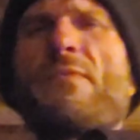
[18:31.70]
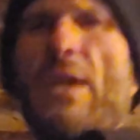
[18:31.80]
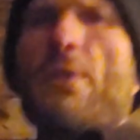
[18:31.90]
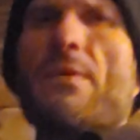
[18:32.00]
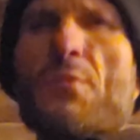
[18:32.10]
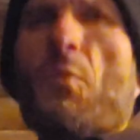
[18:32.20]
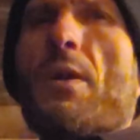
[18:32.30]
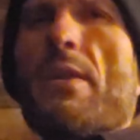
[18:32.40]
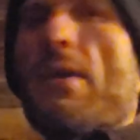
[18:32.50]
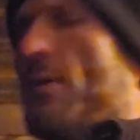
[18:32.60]
fear is what
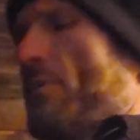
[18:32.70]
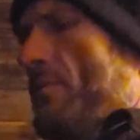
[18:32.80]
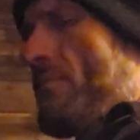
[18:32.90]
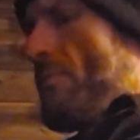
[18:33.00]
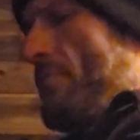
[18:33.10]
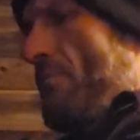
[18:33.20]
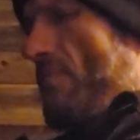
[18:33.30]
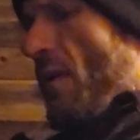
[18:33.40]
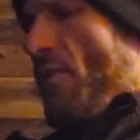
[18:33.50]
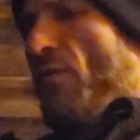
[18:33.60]
it is.
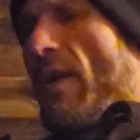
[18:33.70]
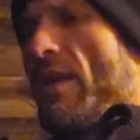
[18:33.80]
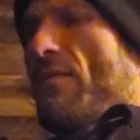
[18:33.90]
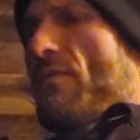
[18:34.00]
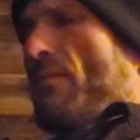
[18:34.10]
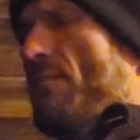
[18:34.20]
Afraid of